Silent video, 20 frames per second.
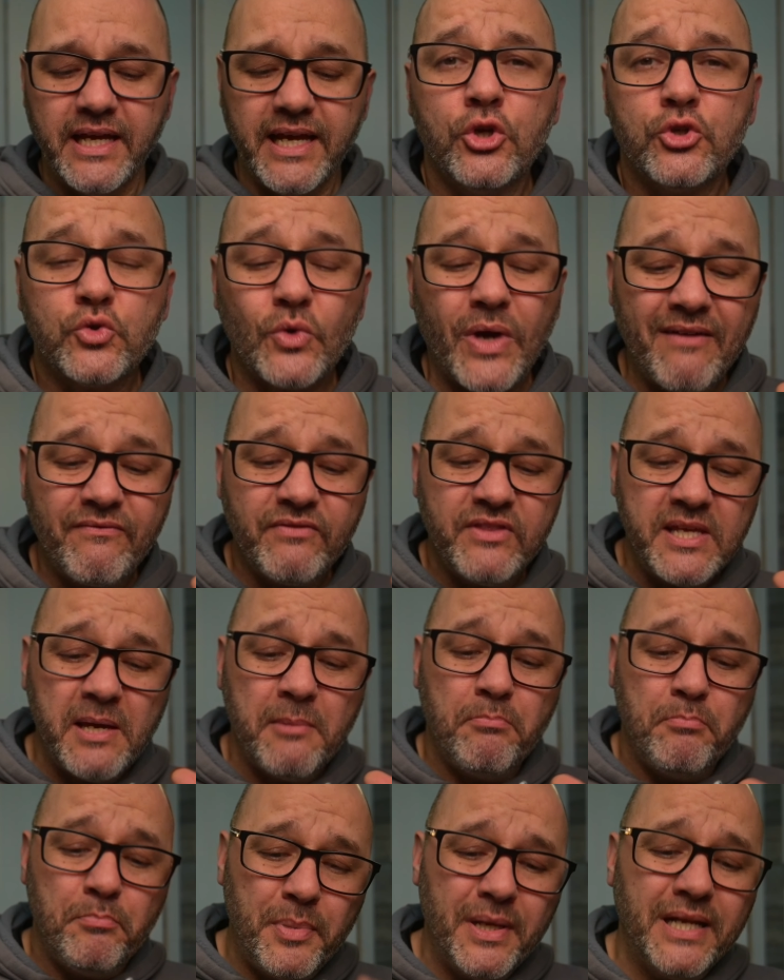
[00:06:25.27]
So having the
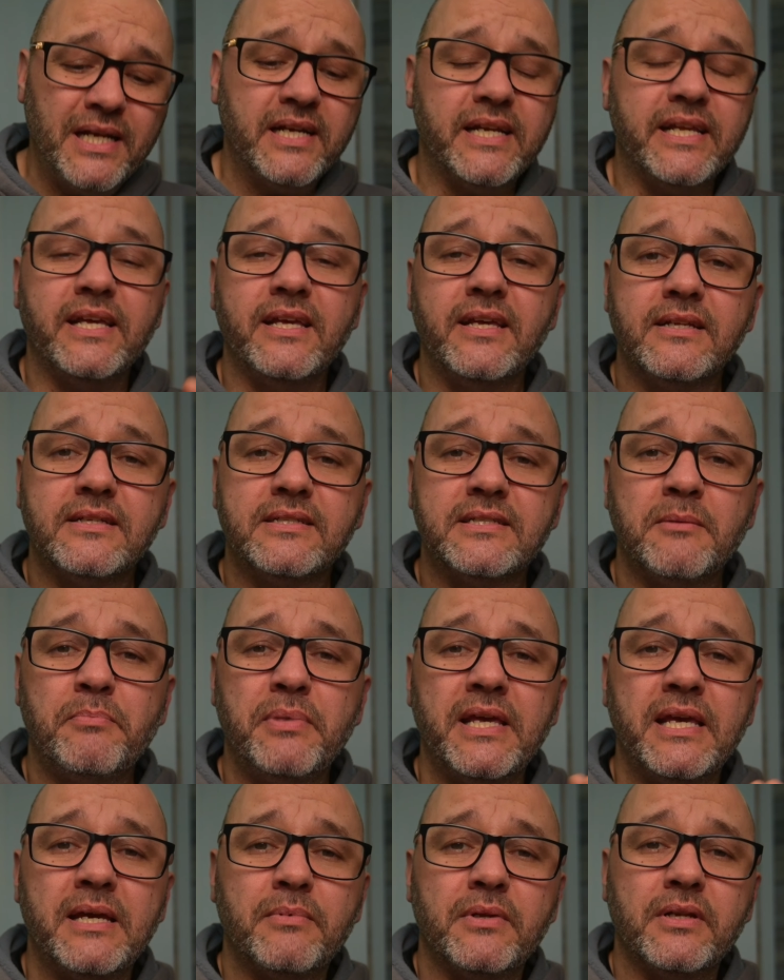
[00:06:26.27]
ability to
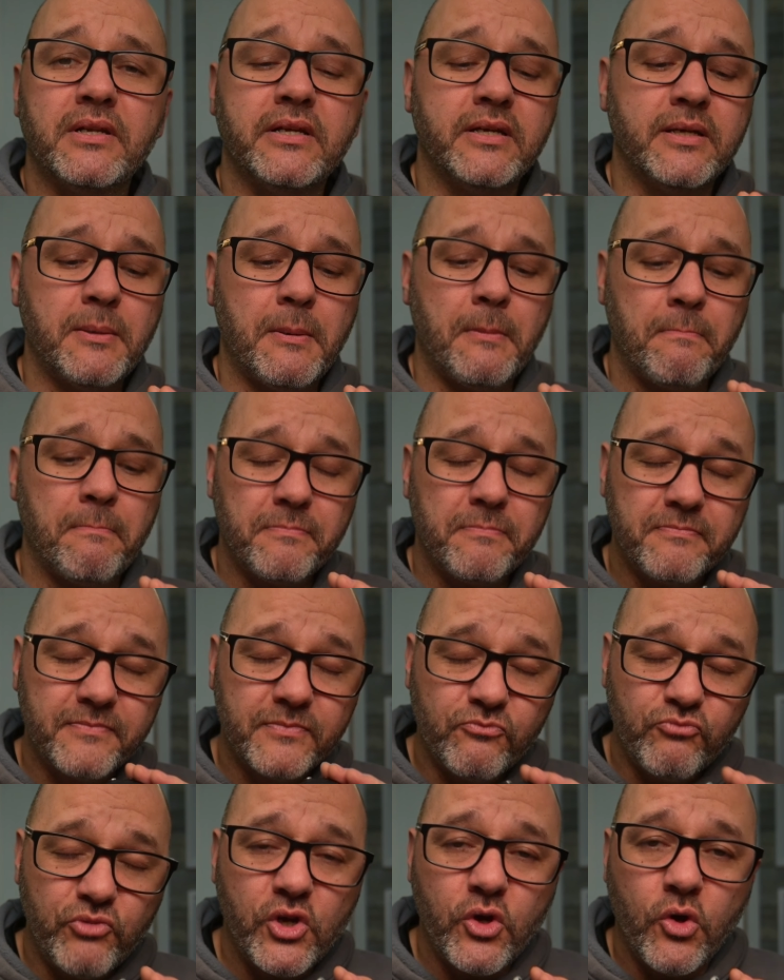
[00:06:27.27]
be able to
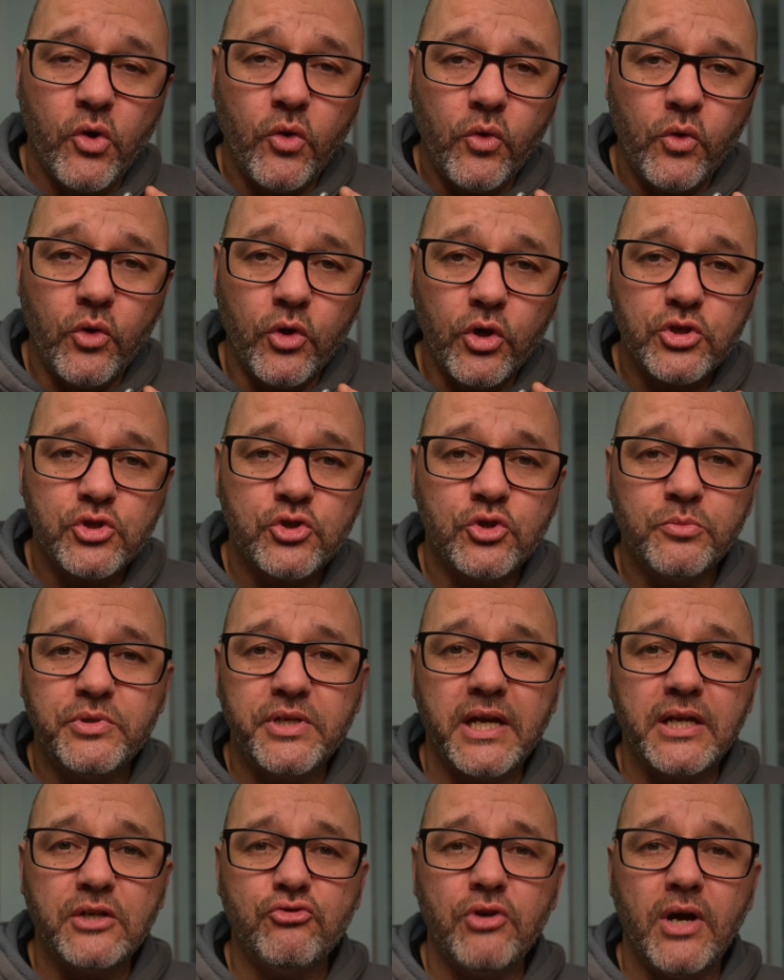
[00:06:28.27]
recall
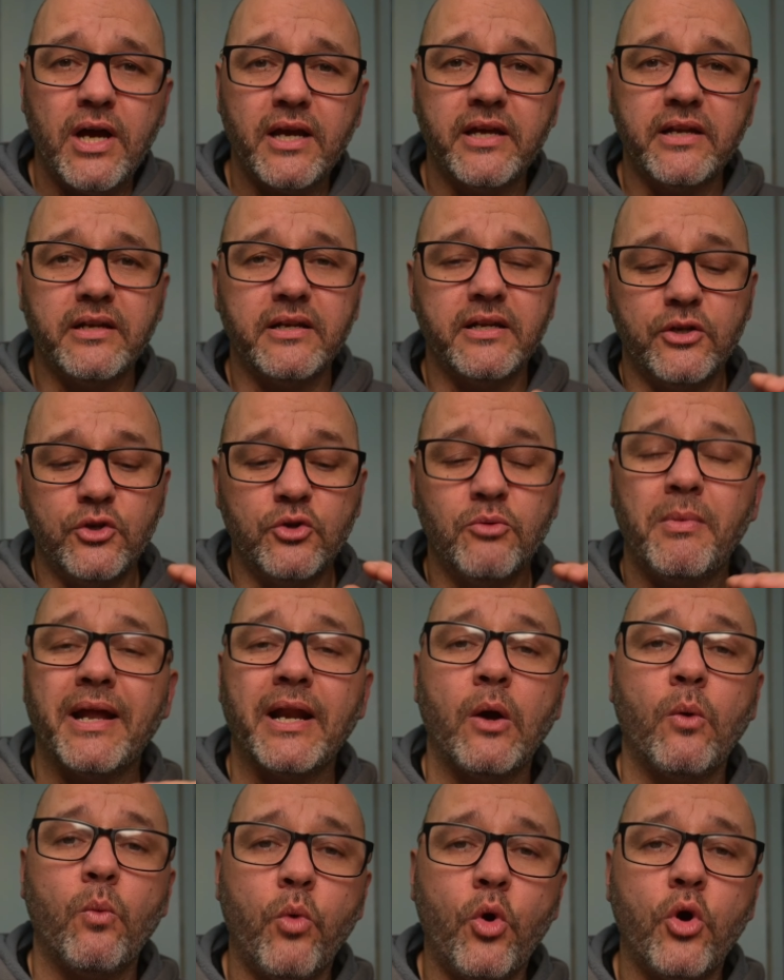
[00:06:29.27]
subject tracking no
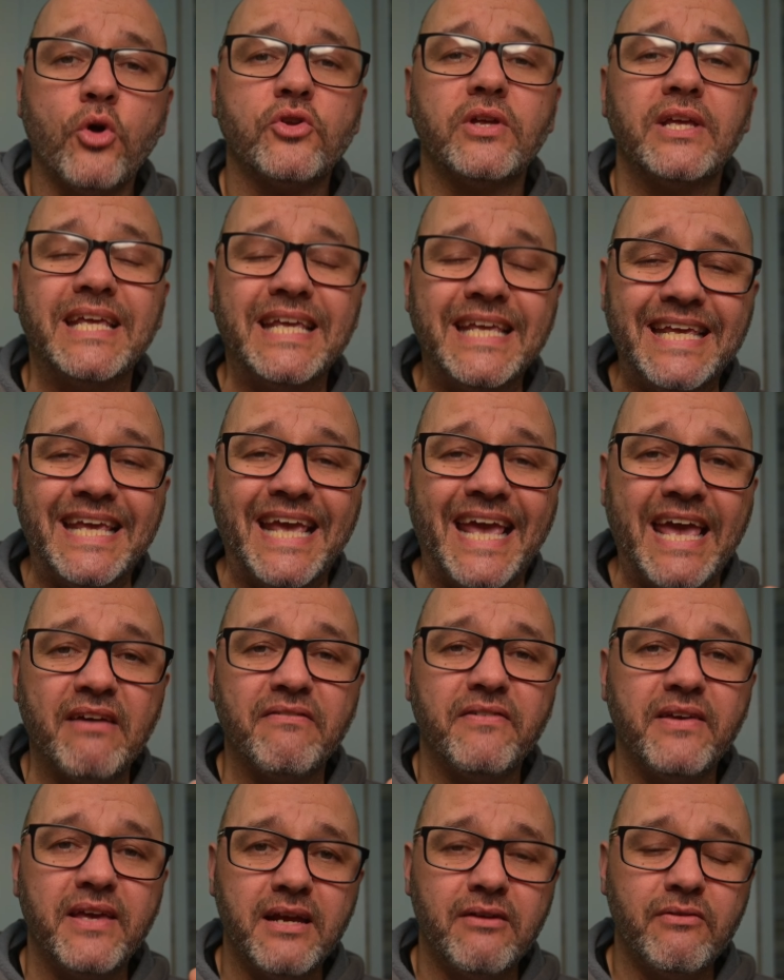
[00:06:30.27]
matter what
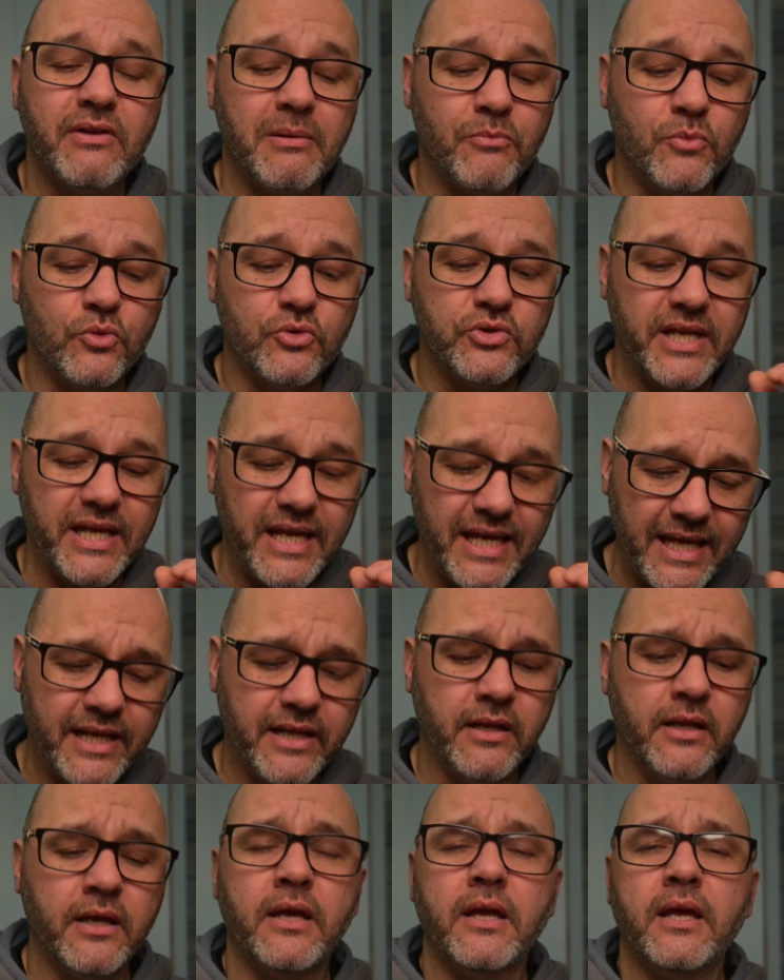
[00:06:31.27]
AF area mode you're
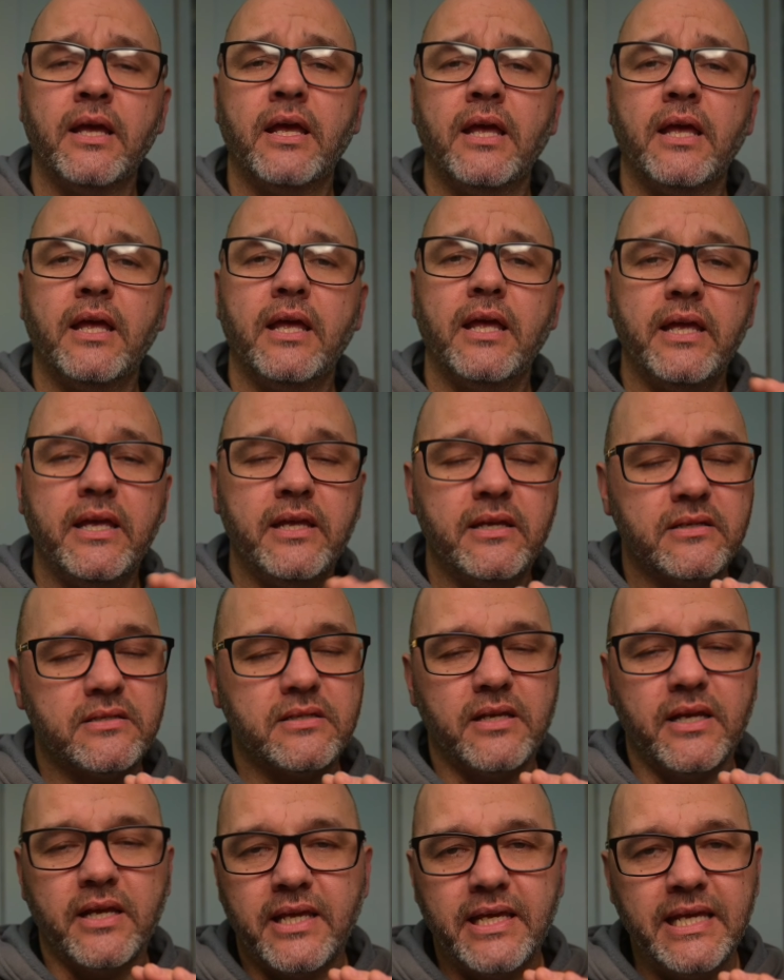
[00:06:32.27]
in
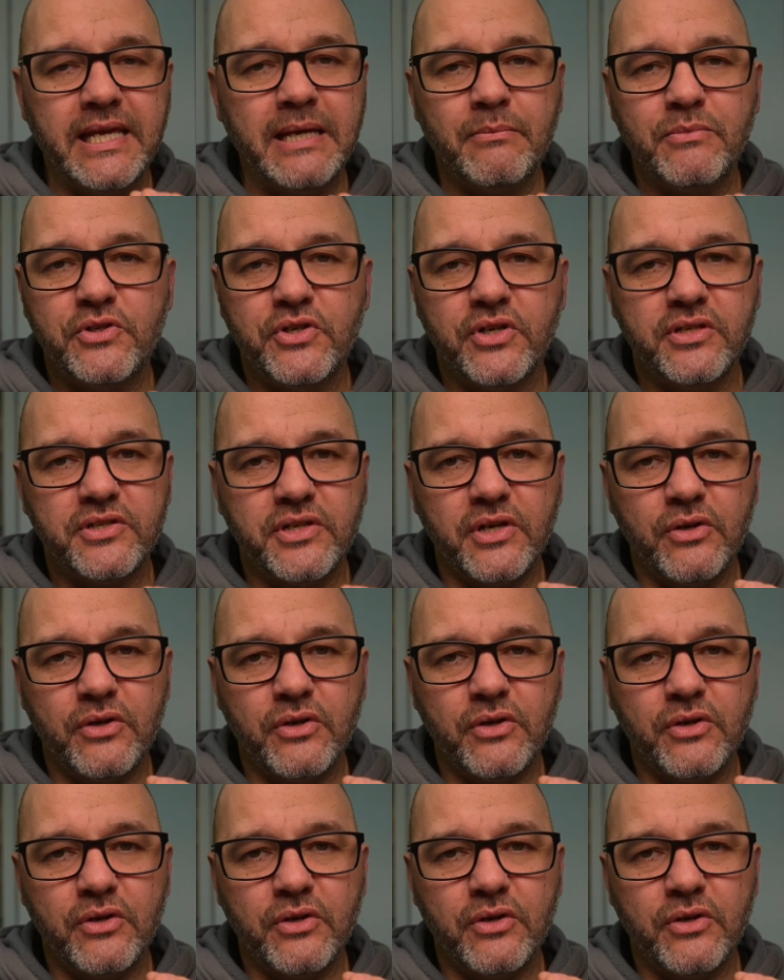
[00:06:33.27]
is a game changer.